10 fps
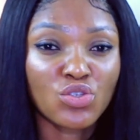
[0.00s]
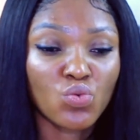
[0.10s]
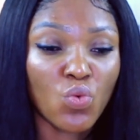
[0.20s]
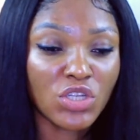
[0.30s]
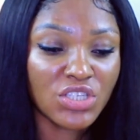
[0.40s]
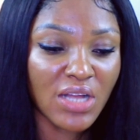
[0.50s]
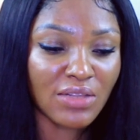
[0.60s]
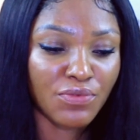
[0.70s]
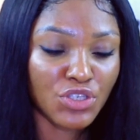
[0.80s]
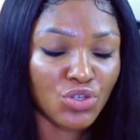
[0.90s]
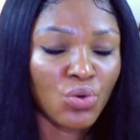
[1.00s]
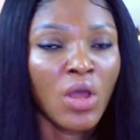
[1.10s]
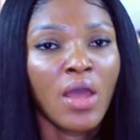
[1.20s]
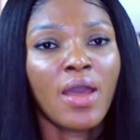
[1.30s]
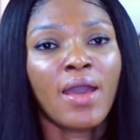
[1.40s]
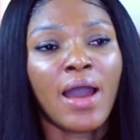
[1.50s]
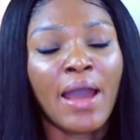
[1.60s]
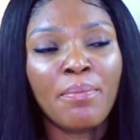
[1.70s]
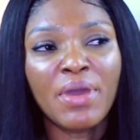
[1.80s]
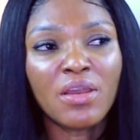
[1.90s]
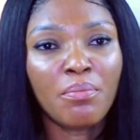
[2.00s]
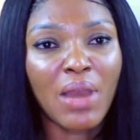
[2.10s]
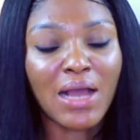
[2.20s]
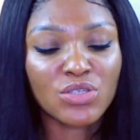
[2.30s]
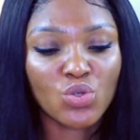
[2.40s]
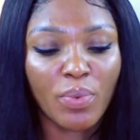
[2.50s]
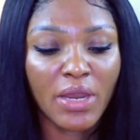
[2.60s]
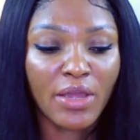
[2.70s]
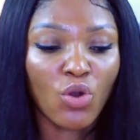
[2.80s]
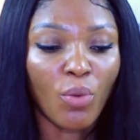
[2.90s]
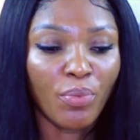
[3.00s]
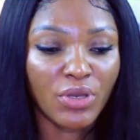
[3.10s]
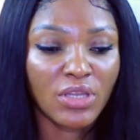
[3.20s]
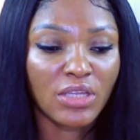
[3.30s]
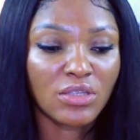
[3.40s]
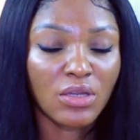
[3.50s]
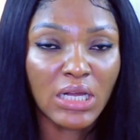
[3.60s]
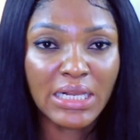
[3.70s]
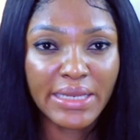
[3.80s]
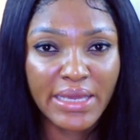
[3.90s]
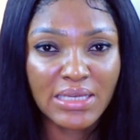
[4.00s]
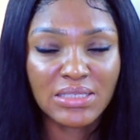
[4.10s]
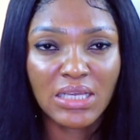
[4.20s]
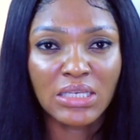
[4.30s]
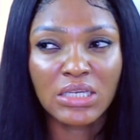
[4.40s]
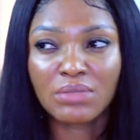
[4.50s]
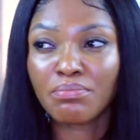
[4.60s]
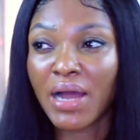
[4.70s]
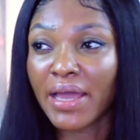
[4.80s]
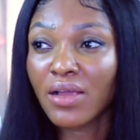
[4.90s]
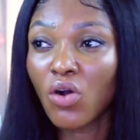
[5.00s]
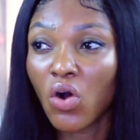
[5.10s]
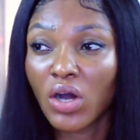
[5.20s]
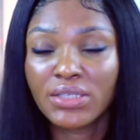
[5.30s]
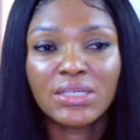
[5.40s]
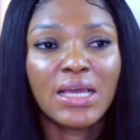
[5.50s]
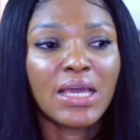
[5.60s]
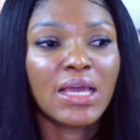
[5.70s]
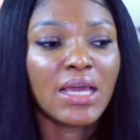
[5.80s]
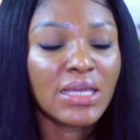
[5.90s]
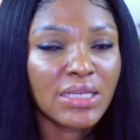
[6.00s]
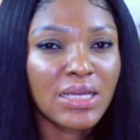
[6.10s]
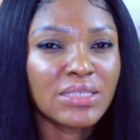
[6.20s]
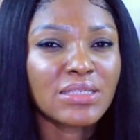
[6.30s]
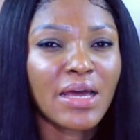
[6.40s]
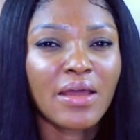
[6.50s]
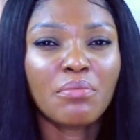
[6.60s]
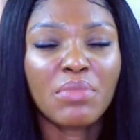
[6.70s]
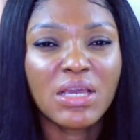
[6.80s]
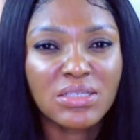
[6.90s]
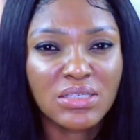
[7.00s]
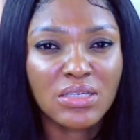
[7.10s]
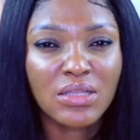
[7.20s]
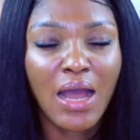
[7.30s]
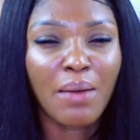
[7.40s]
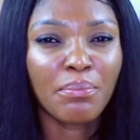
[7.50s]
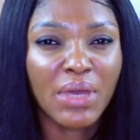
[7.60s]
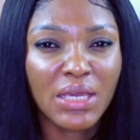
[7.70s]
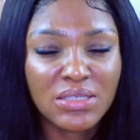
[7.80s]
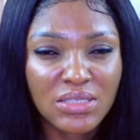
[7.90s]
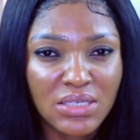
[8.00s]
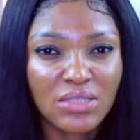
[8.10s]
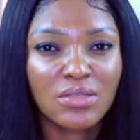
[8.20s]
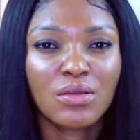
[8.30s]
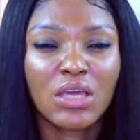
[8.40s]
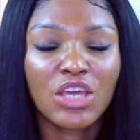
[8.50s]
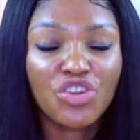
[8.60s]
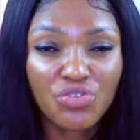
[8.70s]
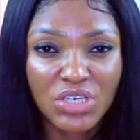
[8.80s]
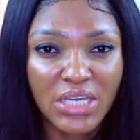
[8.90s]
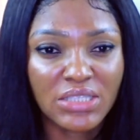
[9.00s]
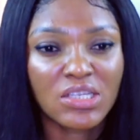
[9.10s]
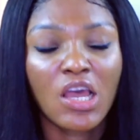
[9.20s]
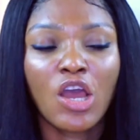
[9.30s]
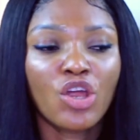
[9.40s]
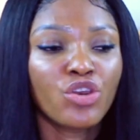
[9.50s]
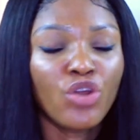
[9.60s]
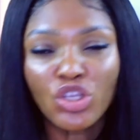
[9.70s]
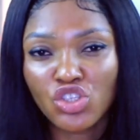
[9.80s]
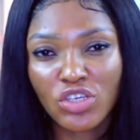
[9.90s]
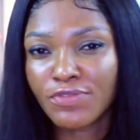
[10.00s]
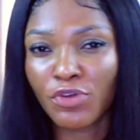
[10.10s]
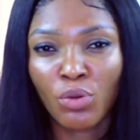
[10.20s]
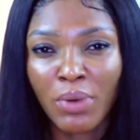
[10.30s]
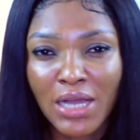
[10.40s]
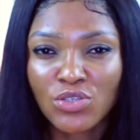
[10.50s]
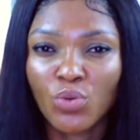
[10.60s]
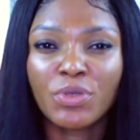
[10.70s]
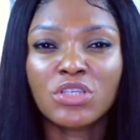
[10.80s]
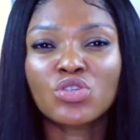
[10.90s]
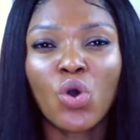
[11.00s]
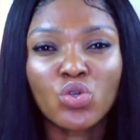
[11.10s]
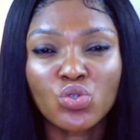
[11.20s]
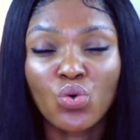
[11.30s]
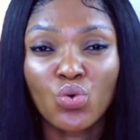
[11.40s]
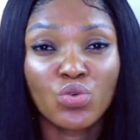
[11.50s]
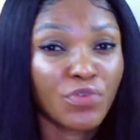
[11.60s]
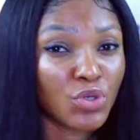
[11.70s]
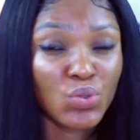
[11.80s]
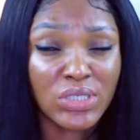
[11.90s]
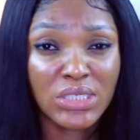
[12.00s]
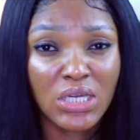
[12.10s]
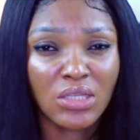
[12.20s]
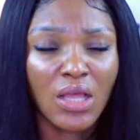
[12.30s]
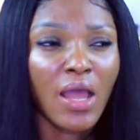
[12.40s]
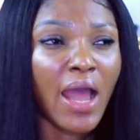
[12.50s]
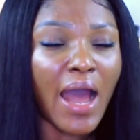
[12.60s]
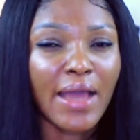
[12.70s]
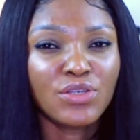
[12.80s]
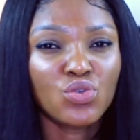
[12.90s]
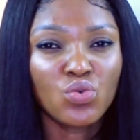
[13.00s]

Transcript: watch that video. I made a black soap and I incorporated clays in it. My god, it is an amazing ingredient. Not just for your black soap, it is also good for your skin. I